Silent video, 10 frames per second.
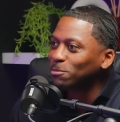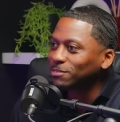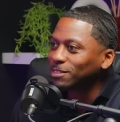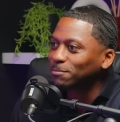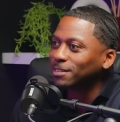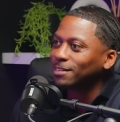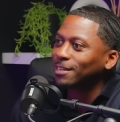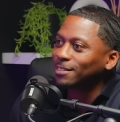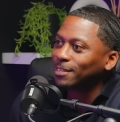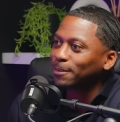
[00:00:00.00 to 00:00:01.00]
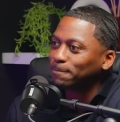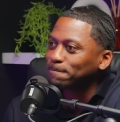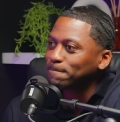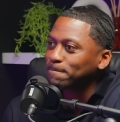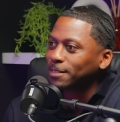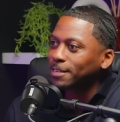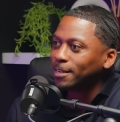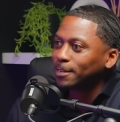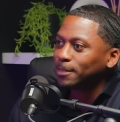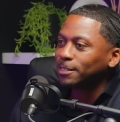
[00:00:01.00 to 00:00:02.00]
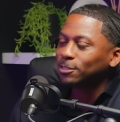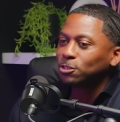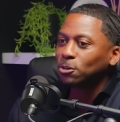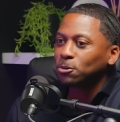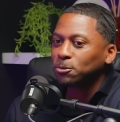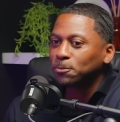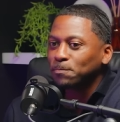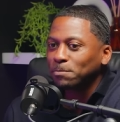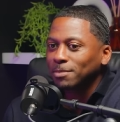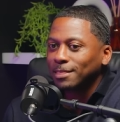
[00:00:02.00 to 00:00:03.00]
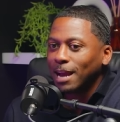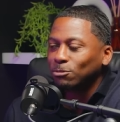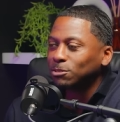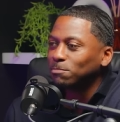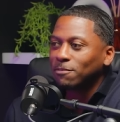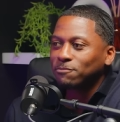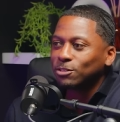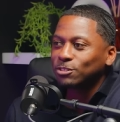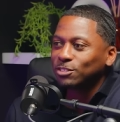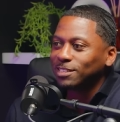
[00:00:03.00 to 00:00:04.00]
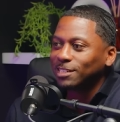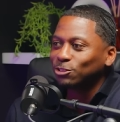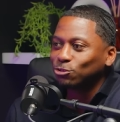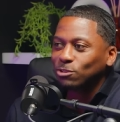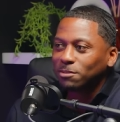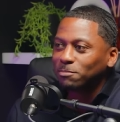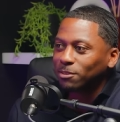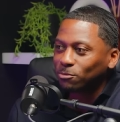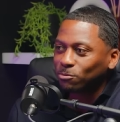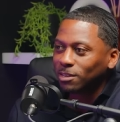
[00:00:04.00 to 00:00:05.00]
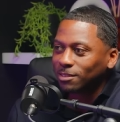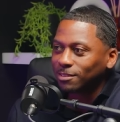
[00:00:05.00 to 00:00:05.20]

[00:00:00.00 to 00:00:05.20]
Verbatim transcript: of something like that? Crystal. Yeah, and so that was my first intriguement with